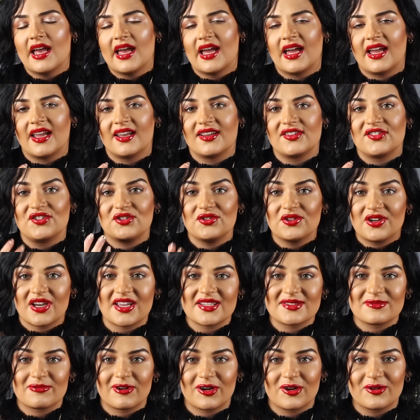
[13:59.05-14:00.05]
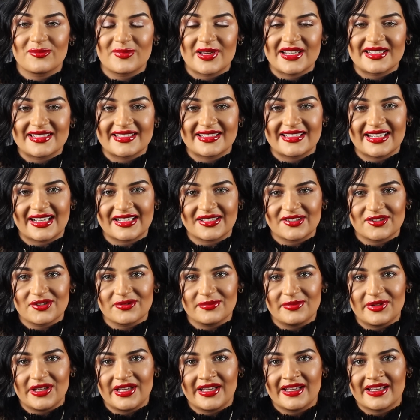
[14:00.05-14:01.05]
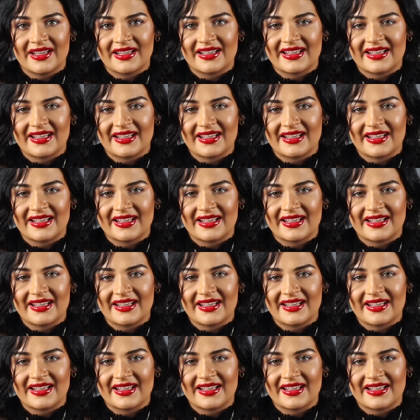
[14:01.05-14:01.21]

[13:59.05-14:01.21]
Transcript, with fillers: and you guys recommended that to me,